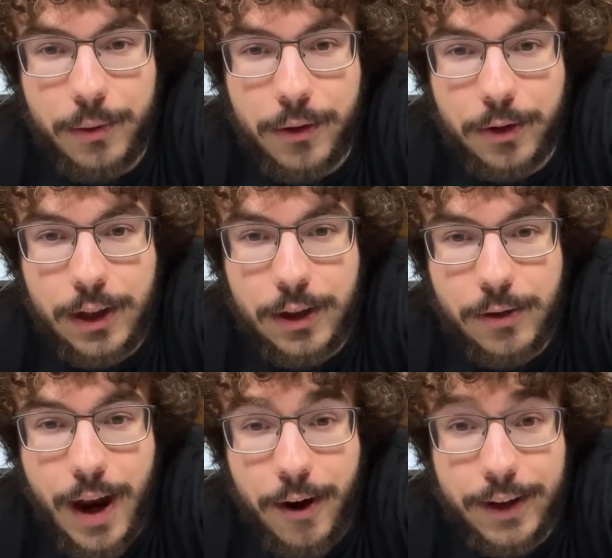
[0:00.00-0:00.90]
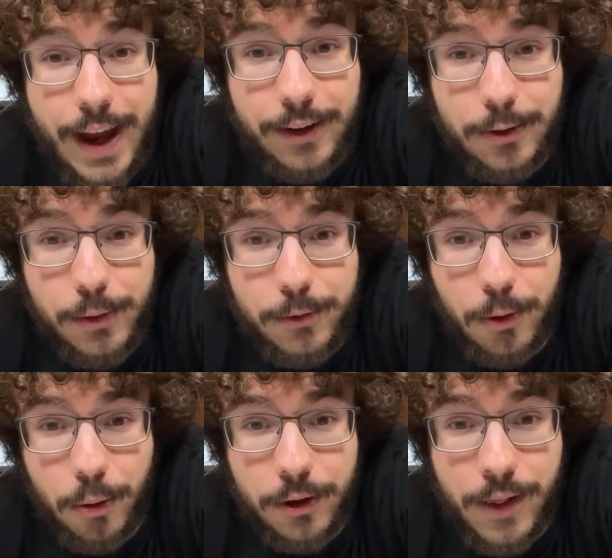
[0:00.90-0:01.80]
and look at you now. Yeah, dude, we've
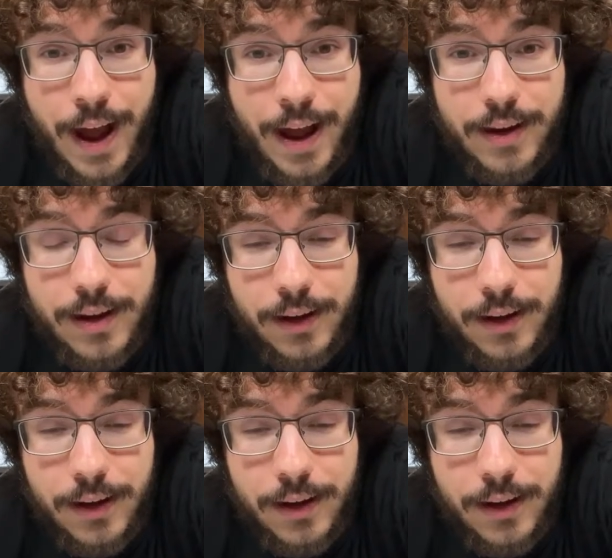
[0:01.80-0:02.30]
grown a lot.